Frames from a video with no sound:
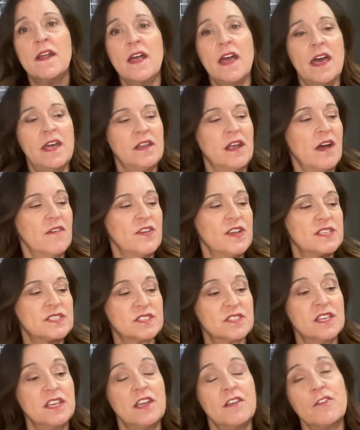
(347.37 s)
And
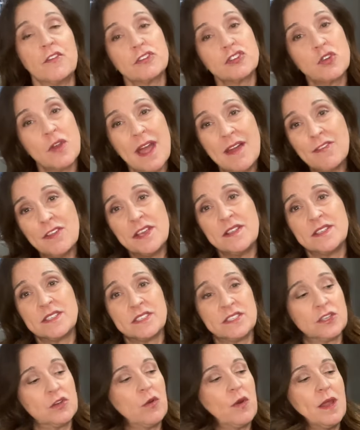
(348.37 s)
obviously if you're traveling, this
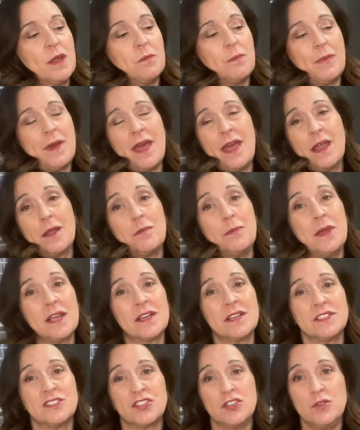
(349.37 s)
is a great bag
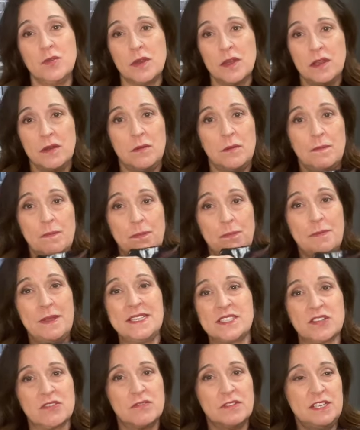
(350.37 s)
because you can
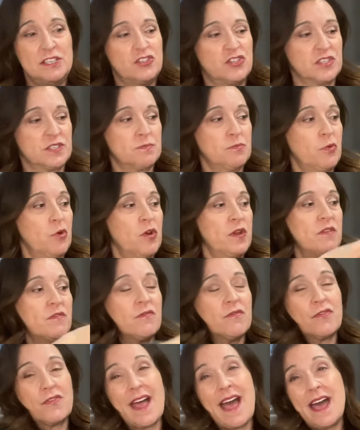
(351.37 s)
basically just put it
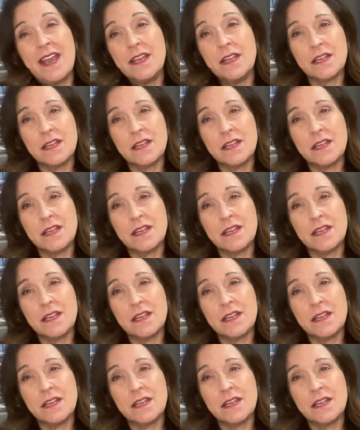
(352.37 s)
flat.